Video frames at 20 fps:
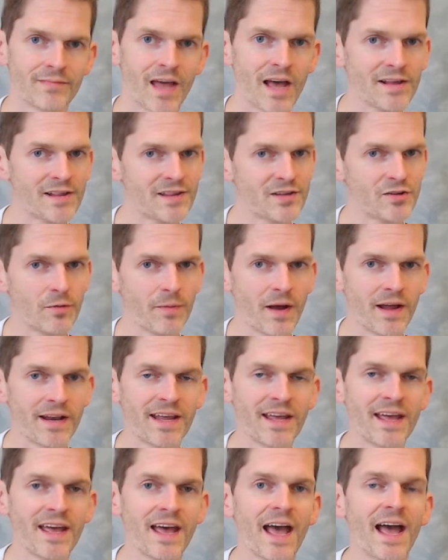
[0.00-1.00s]
Hi, Stuart Bunn
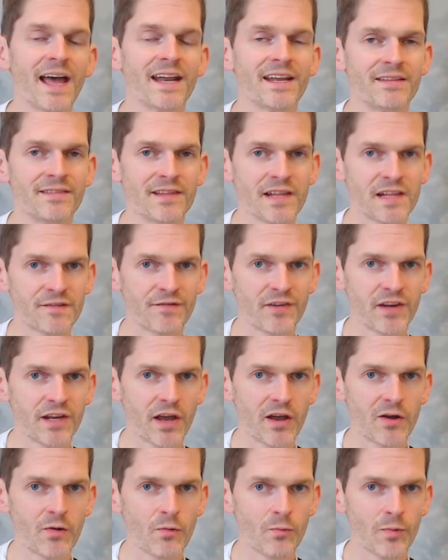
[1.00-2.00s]
here, and in this
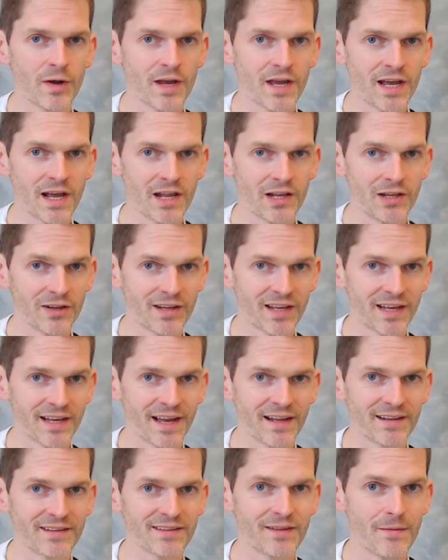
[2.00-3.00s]
video we're looking
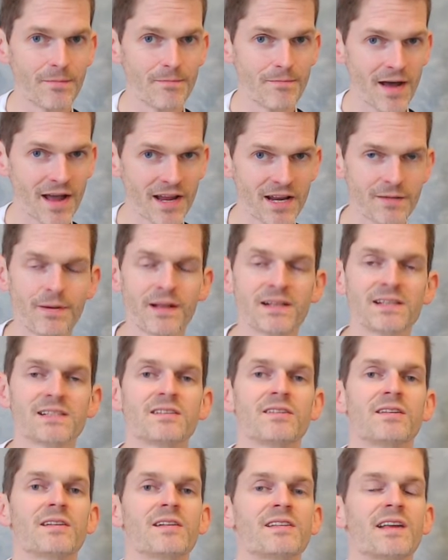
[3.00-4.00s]
at the minor
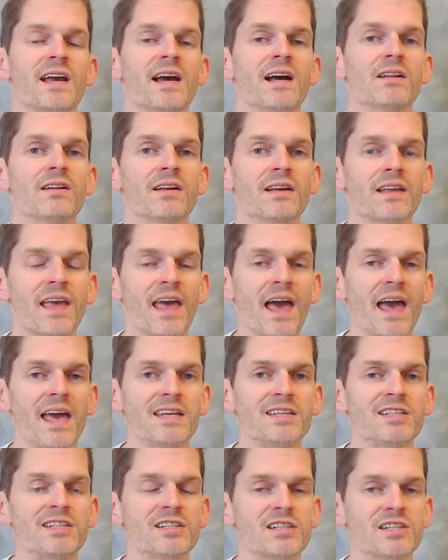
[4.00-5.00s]
pentatonic scale
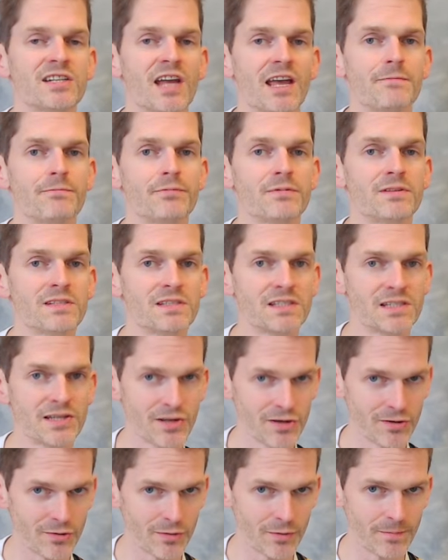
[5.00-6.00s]
CAGED shape
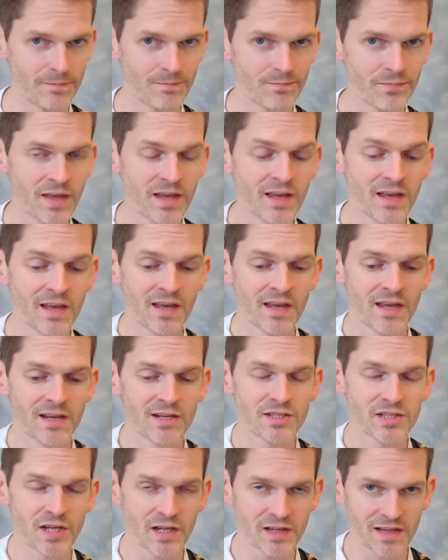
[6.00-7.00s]
2.
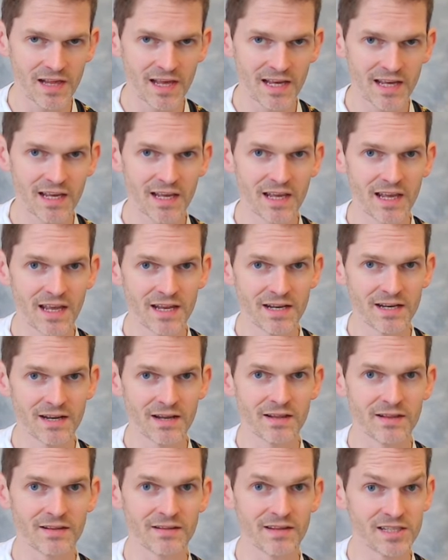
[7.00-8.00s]
Just like
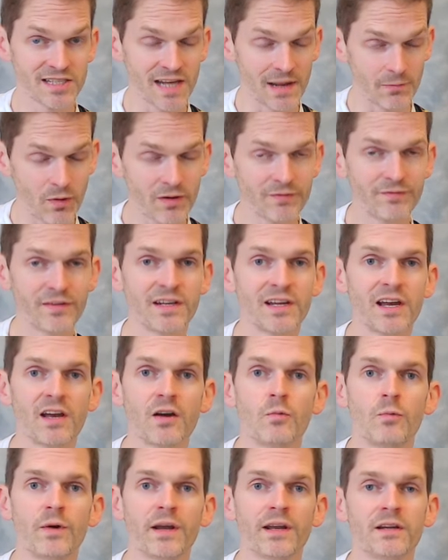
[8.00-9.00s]
in the shape 1
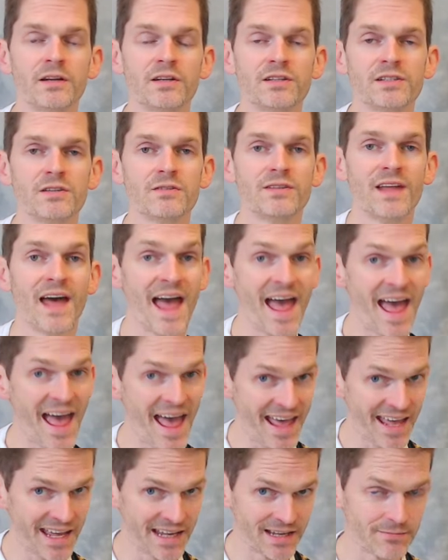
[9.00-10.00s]
video, we're going to do the
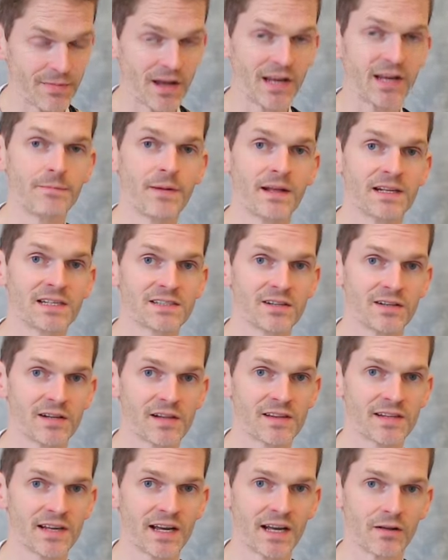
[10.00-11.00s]
A minor
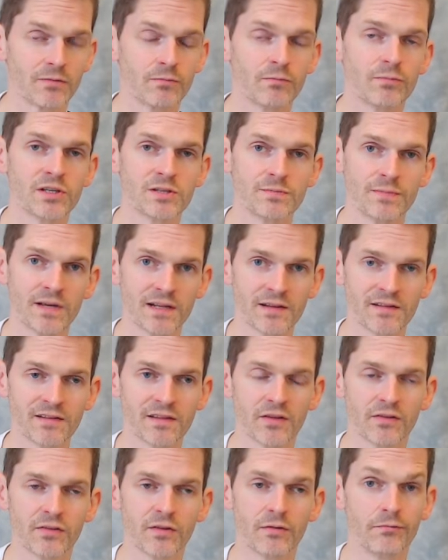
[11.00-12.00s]
pentatonic scale, which means
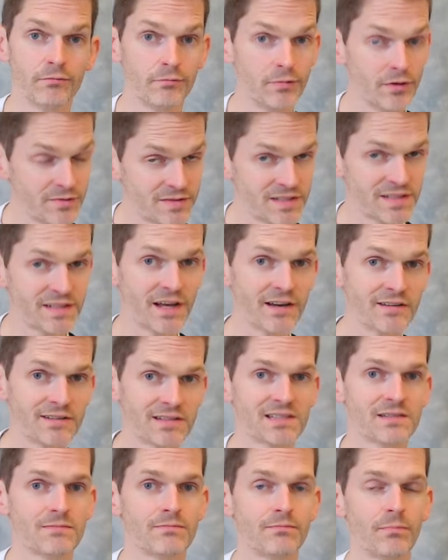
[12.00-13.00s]
that the root
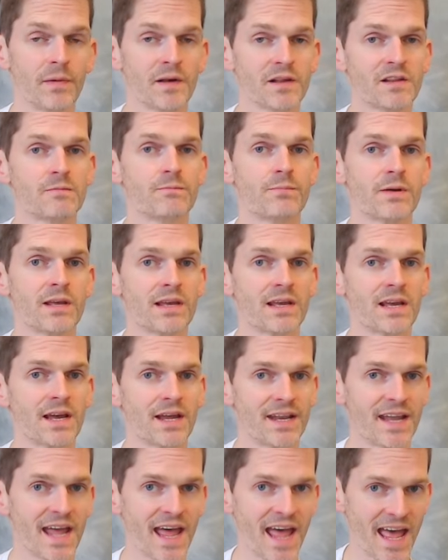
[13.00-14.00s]
note must be
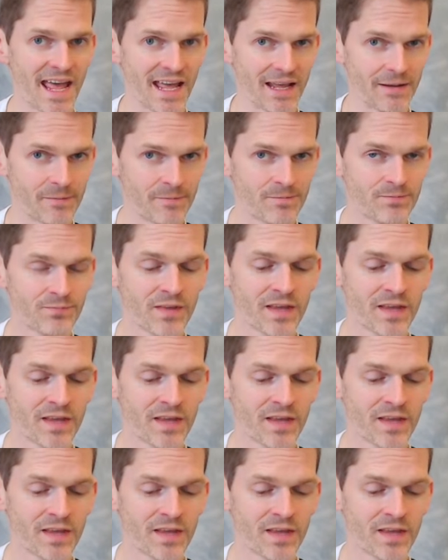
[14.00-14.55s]
an A.